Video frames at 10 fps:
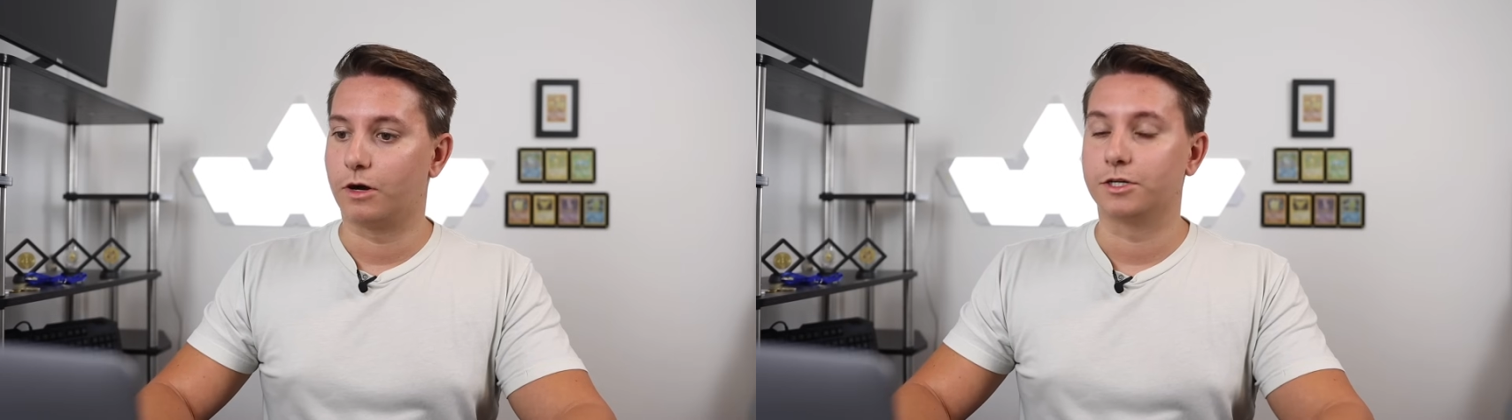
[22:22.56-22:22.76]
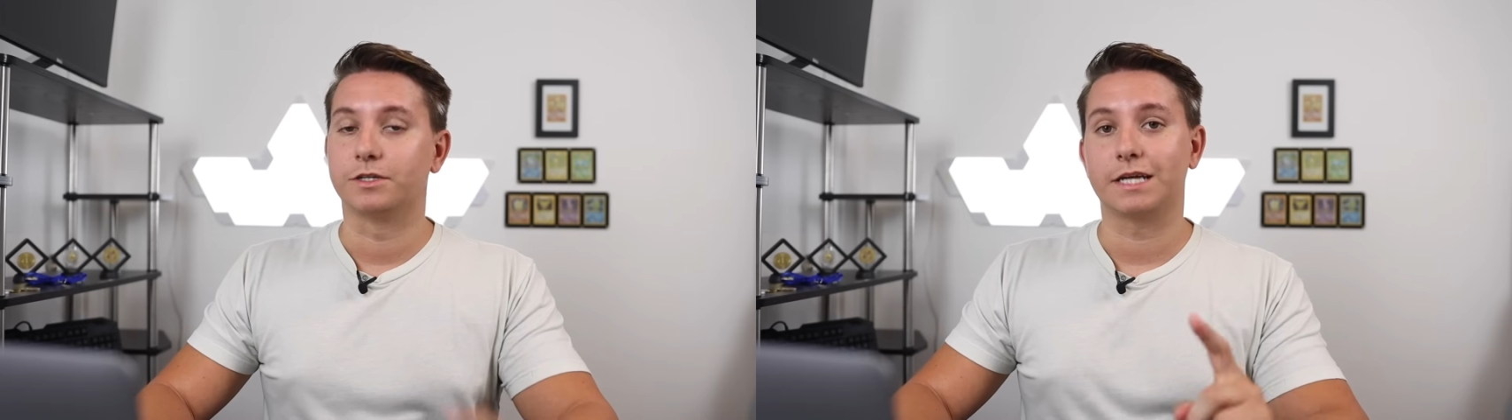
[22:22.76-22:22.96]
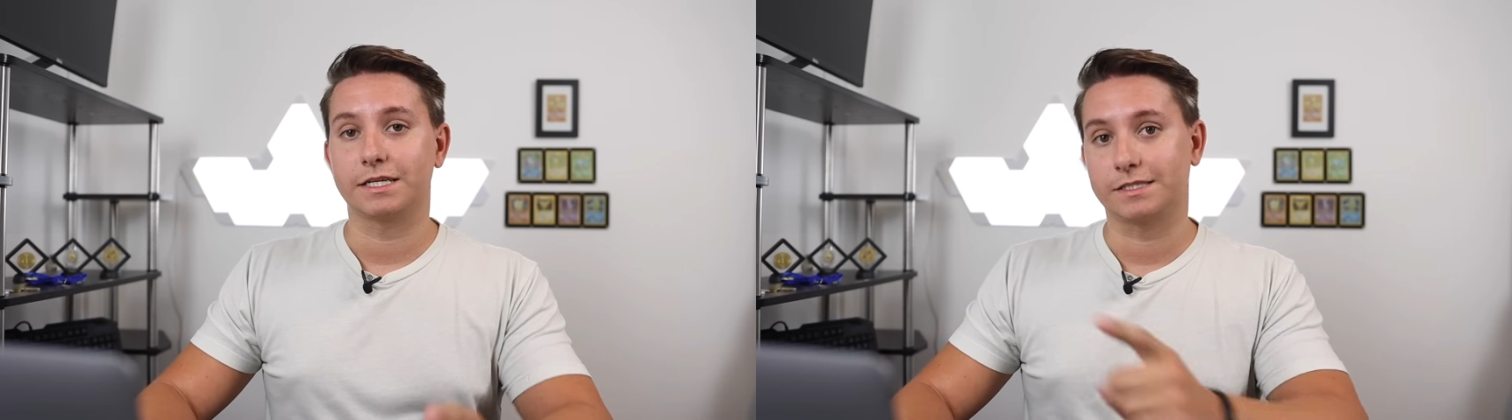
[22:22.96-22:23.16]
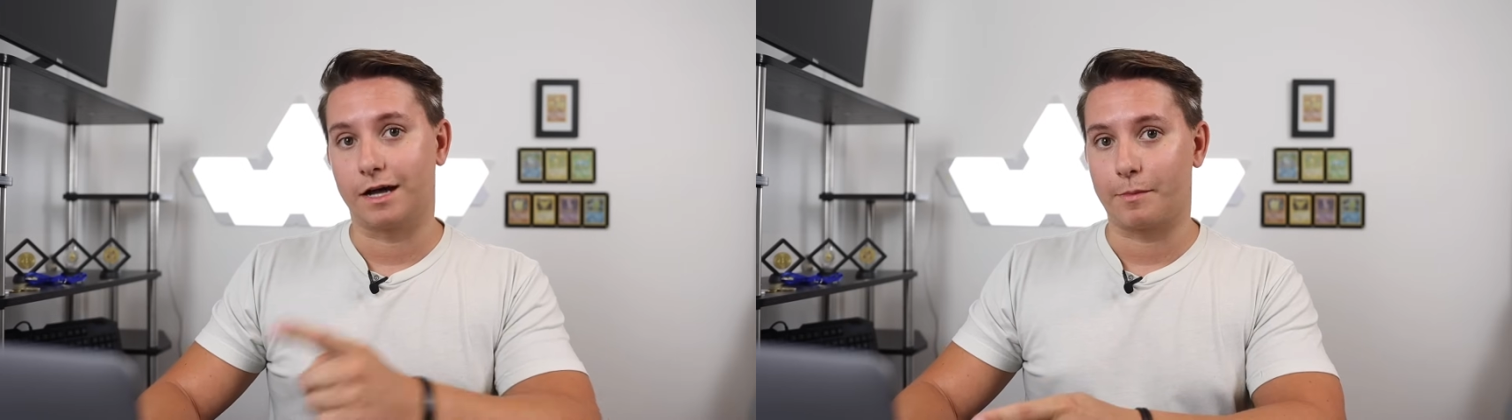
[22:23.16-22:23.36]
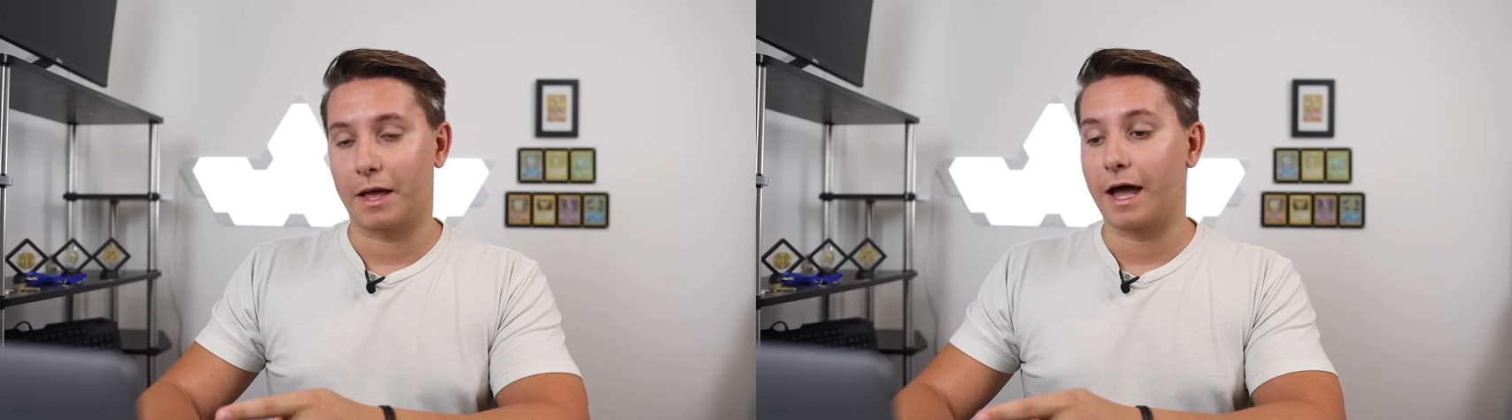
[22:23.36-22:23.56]
on your
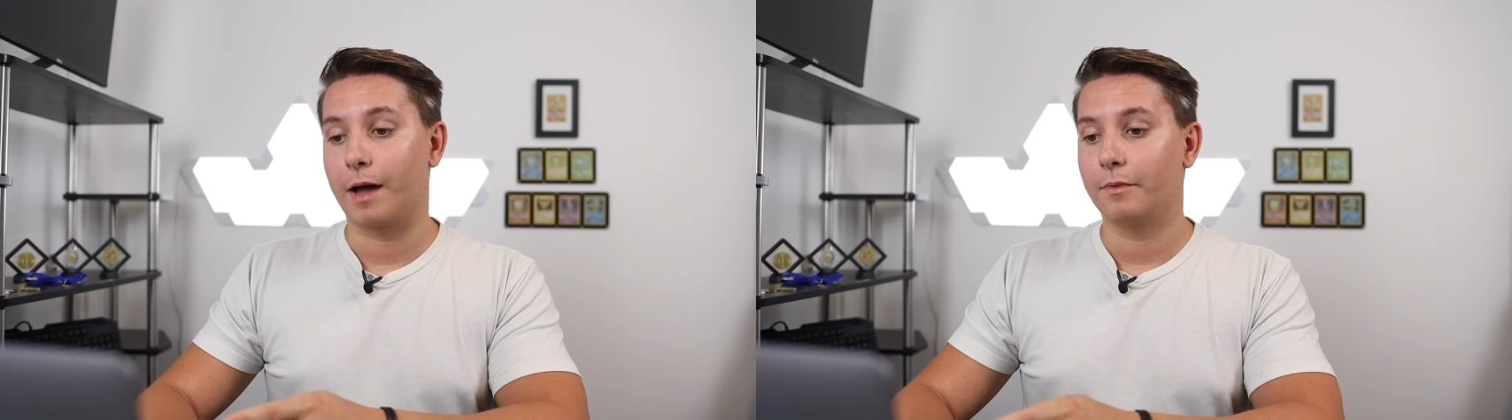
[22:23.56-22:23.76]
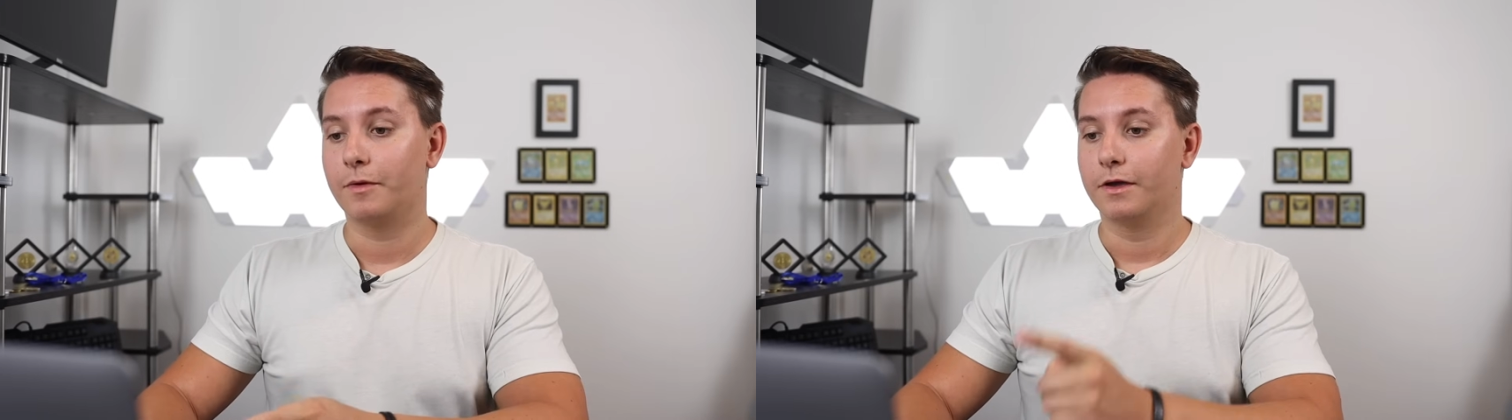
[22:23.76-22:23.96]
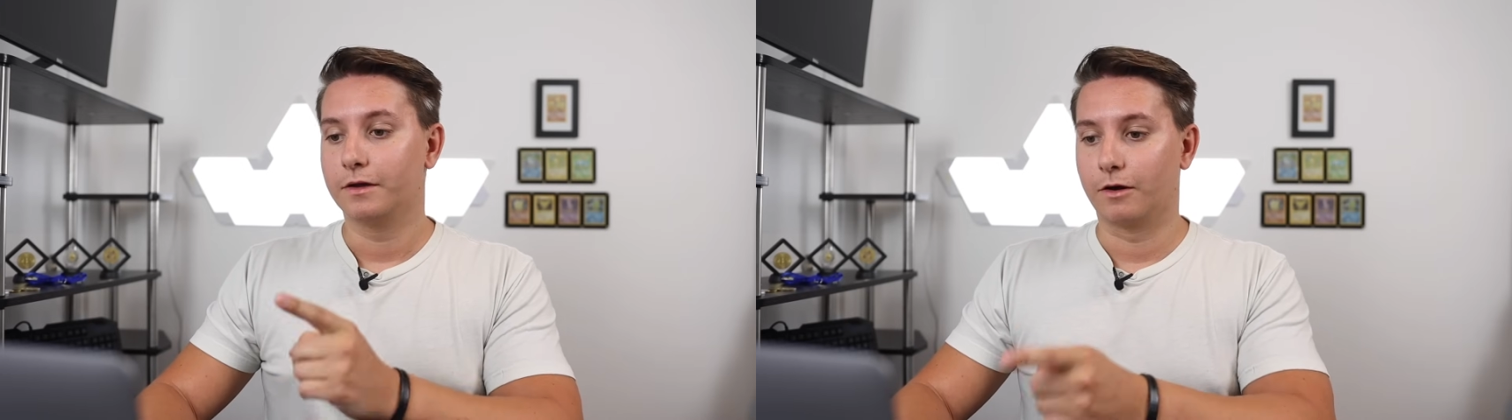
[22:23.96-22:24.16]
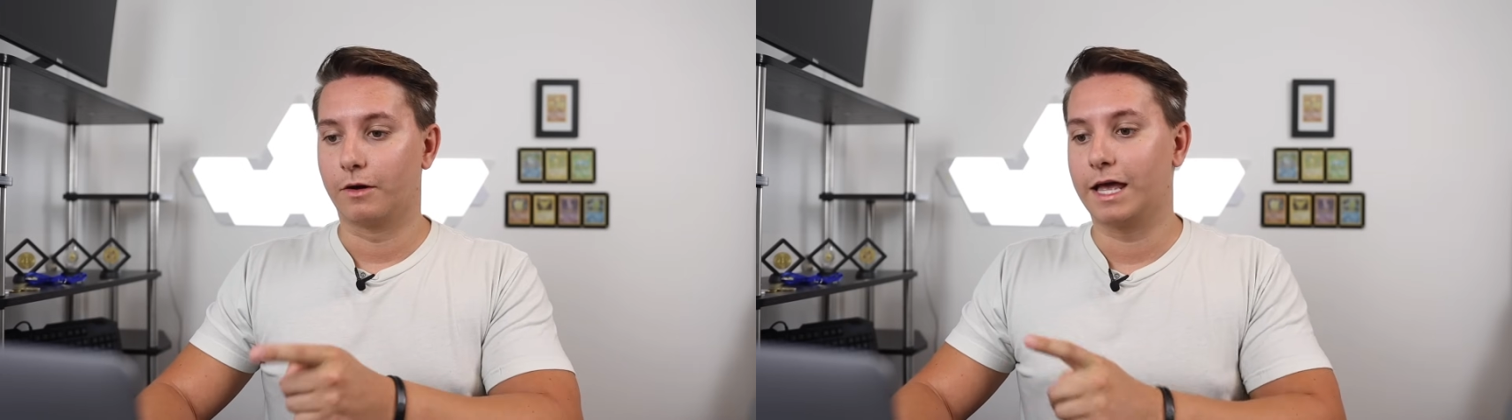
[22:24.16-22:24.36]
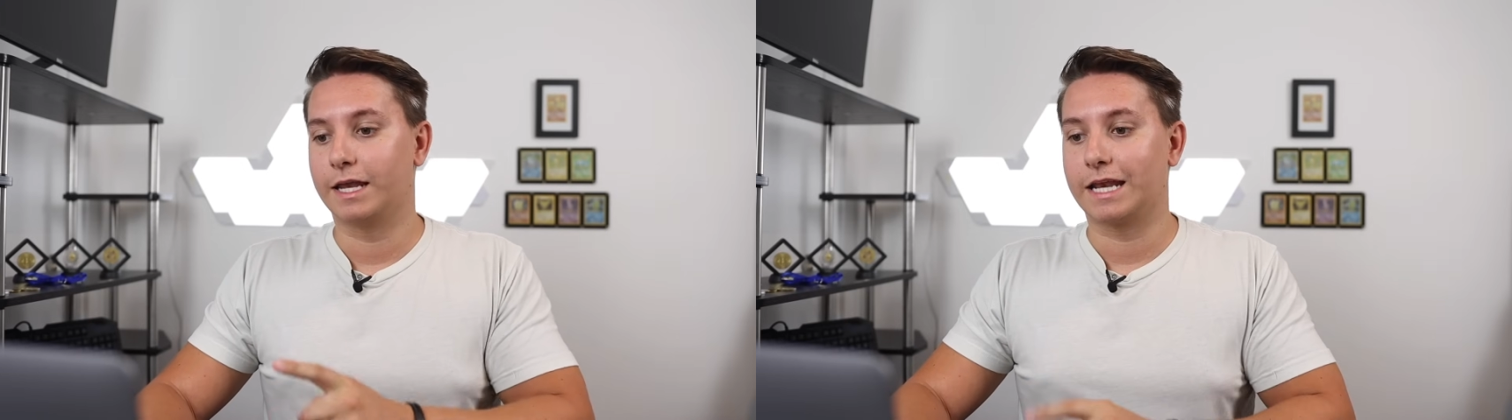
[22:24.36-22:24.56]
desktop app,
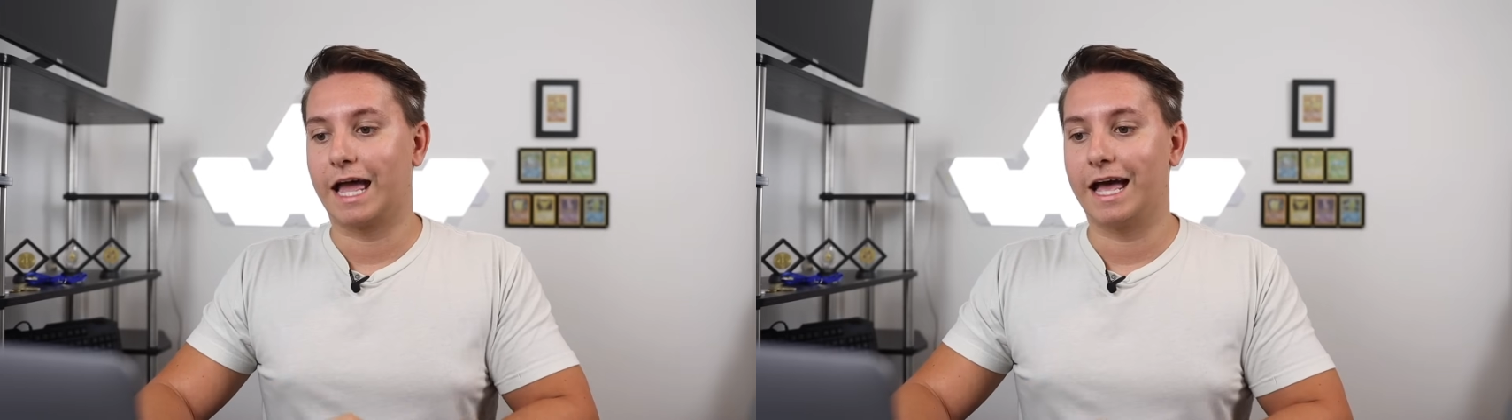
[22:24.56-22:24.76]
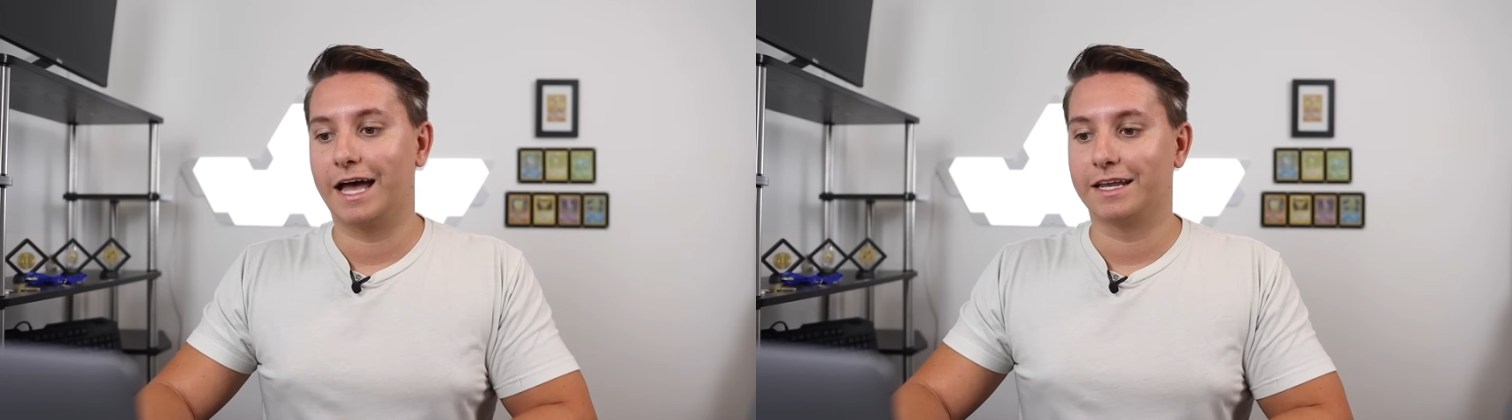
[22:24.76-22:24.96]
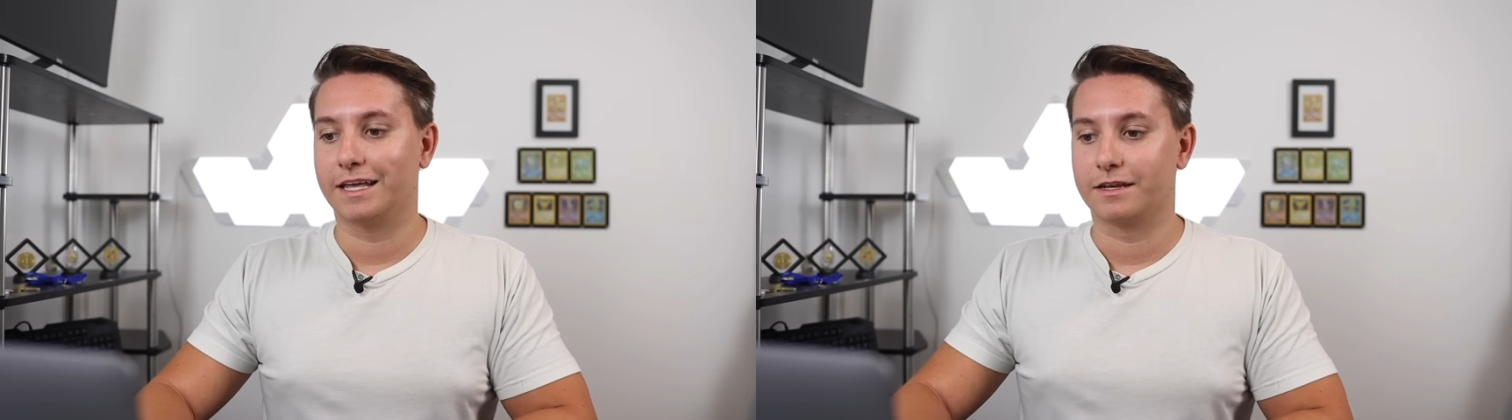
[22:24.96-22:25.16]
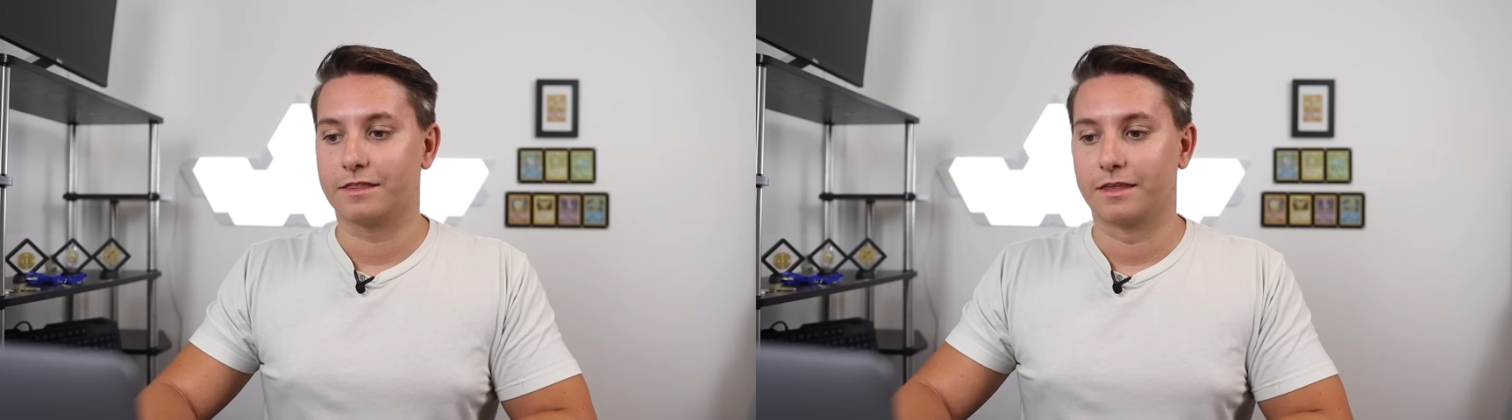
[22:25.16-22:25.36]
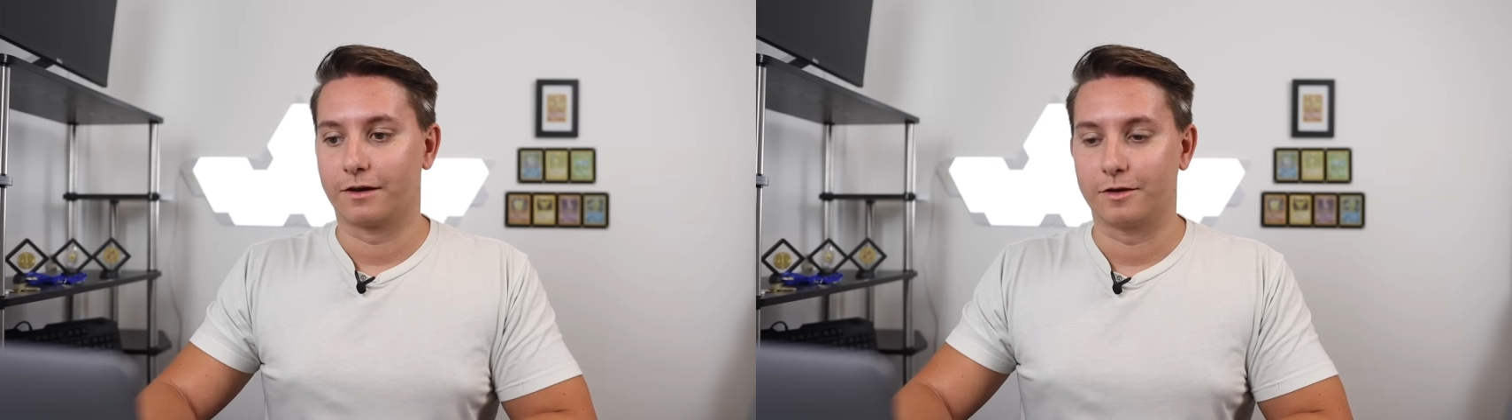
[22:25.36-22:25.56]
go ahead and add an
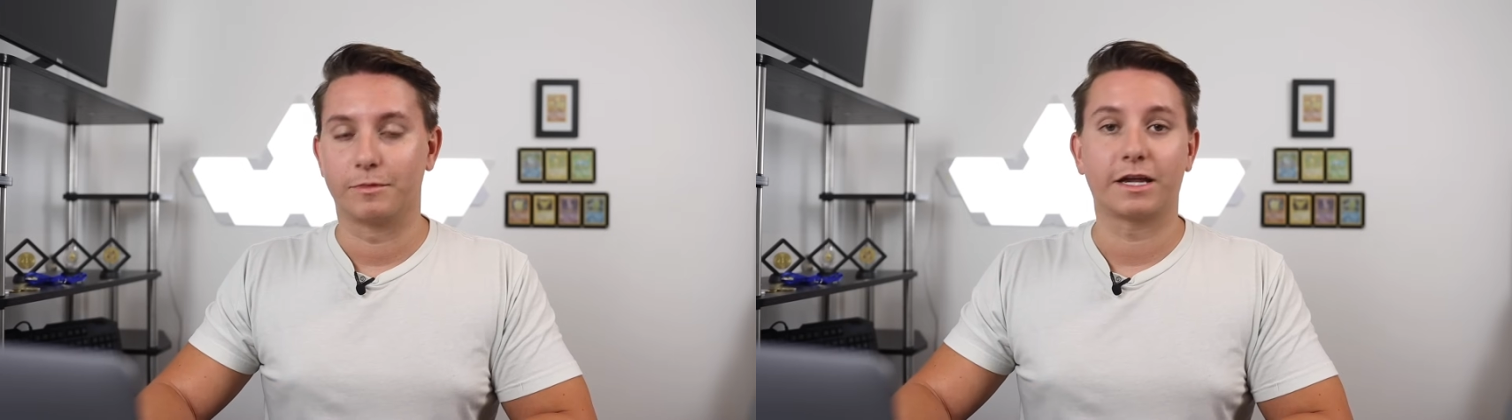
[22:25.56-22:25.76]
Ethereum